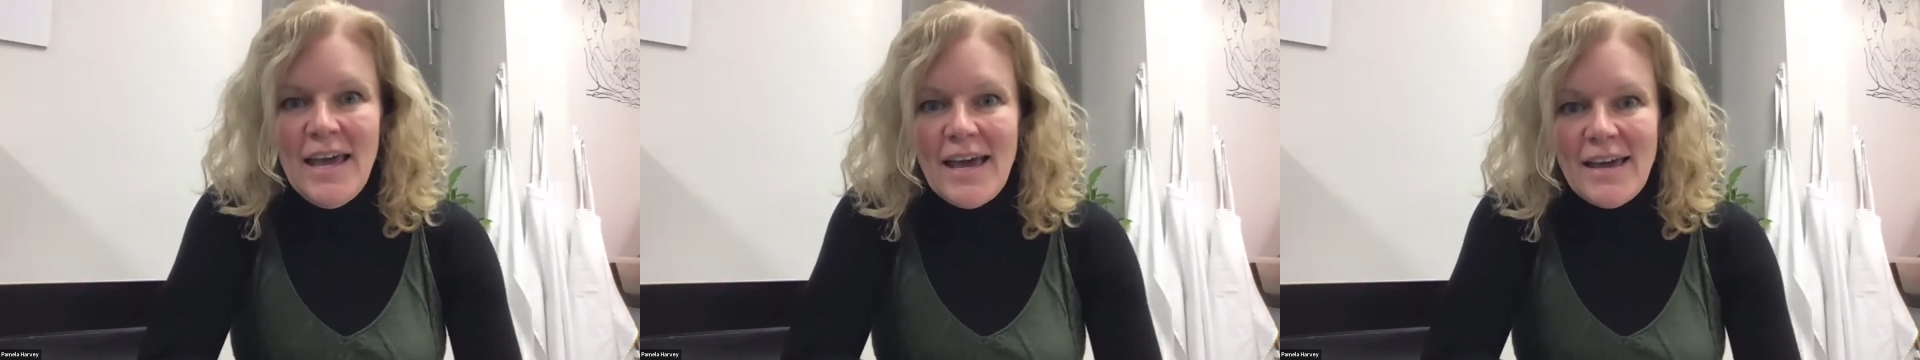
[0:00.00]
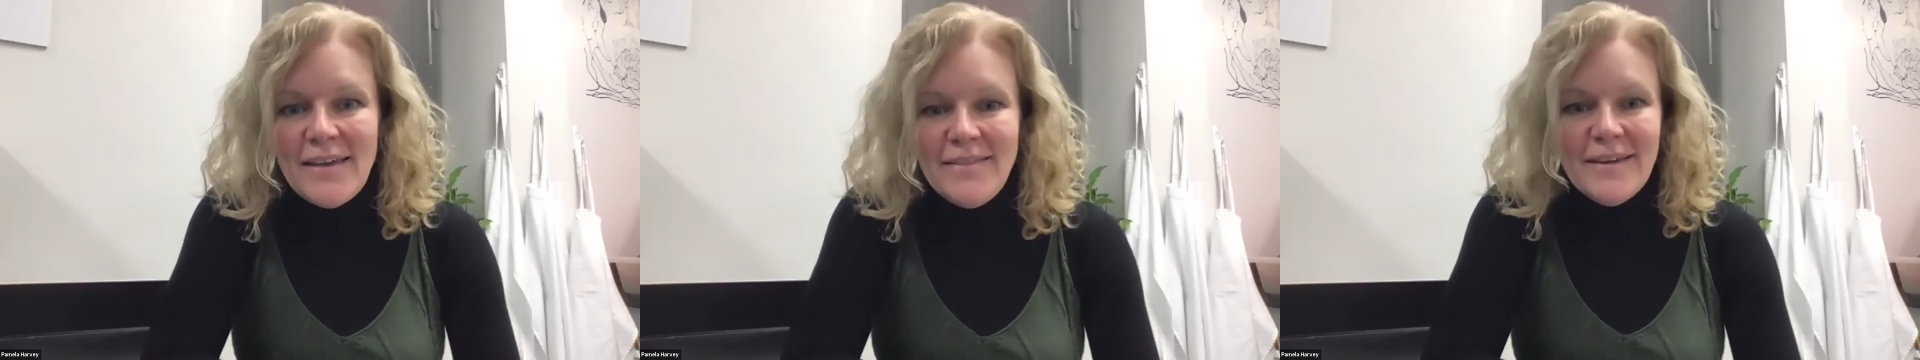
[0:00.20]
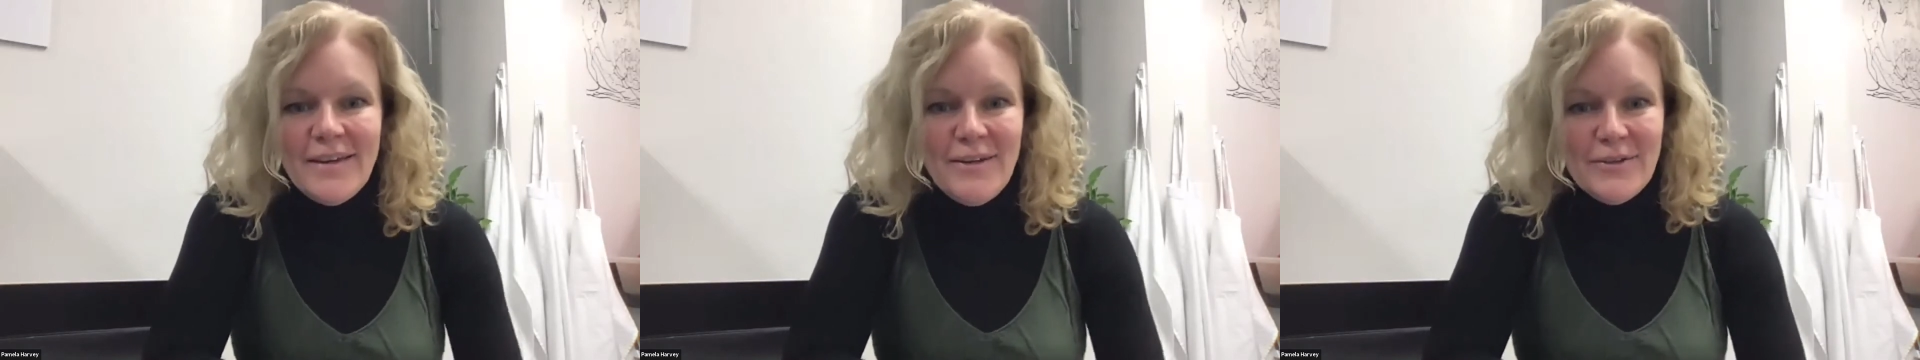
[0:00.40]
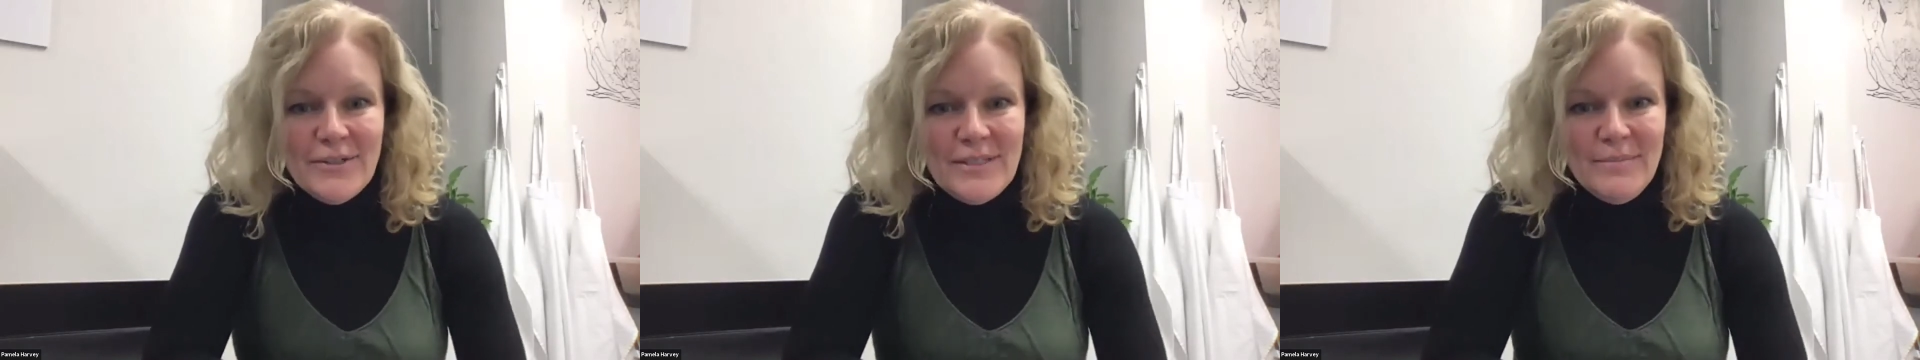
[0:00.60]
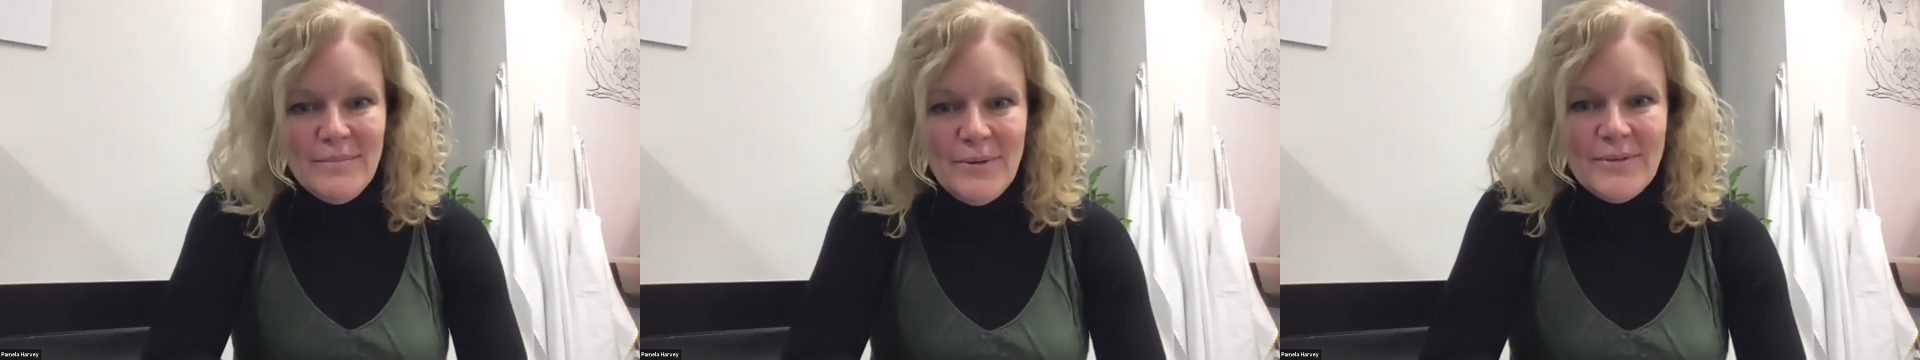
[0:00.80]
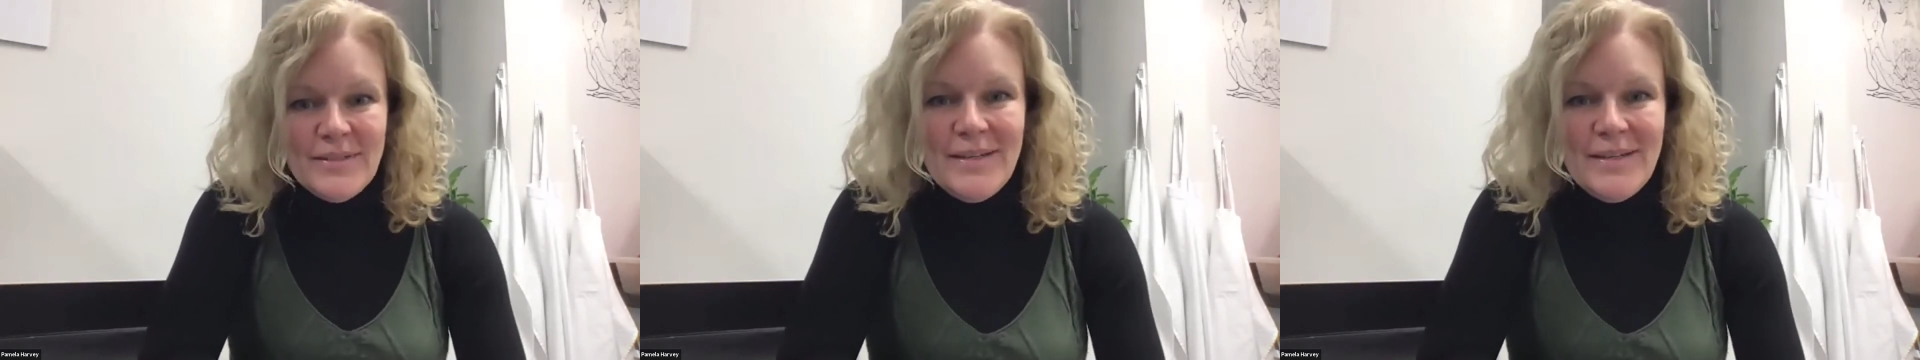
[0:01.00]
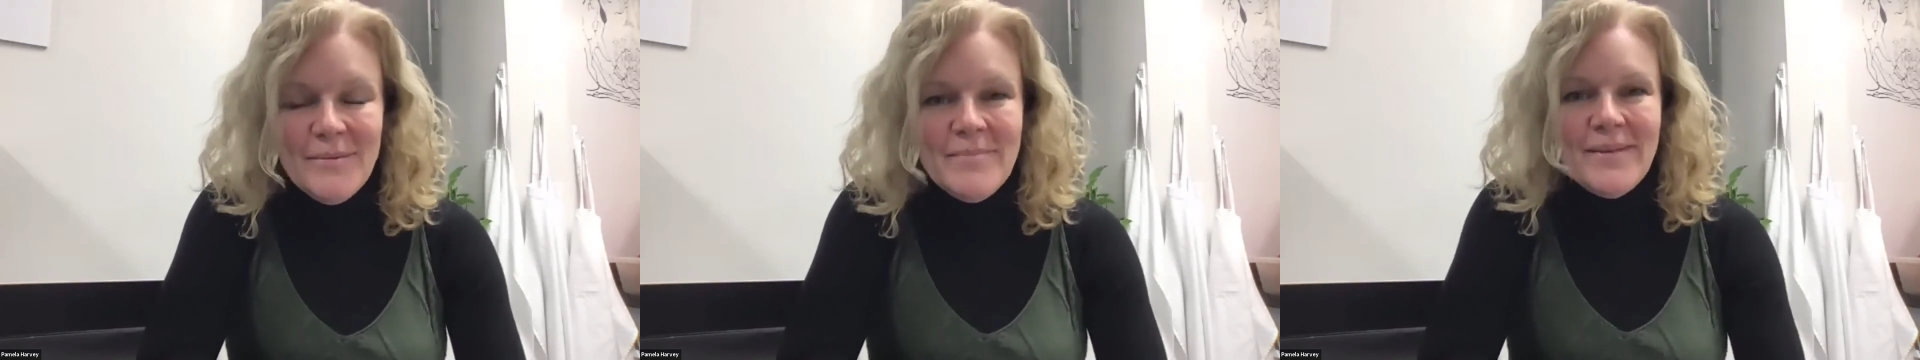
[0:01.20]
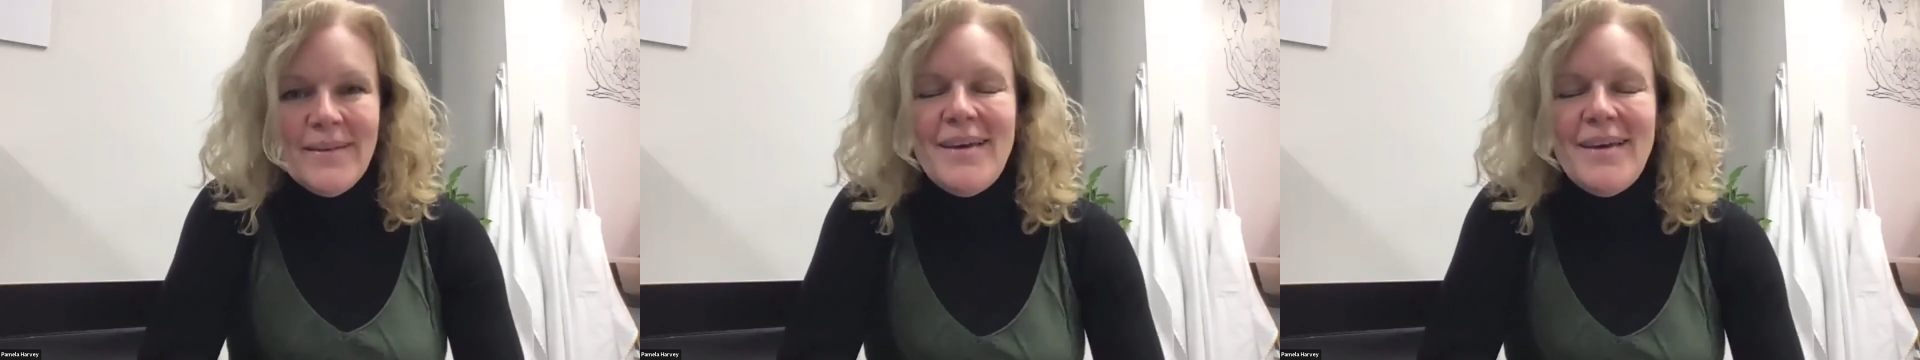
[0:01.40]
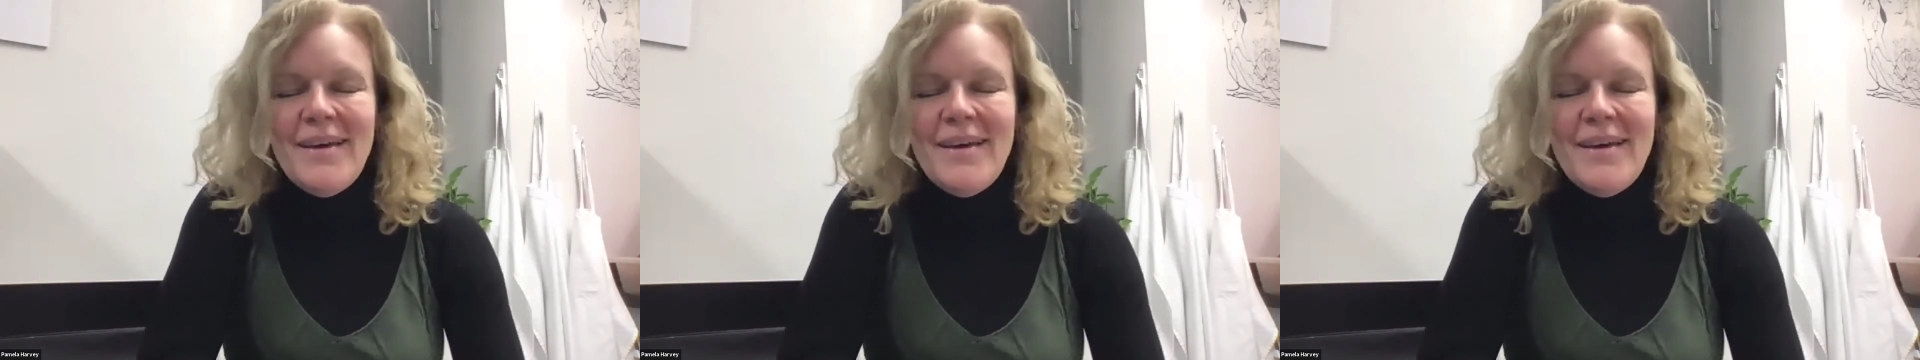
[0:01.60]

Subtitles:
at the Cure Symposium.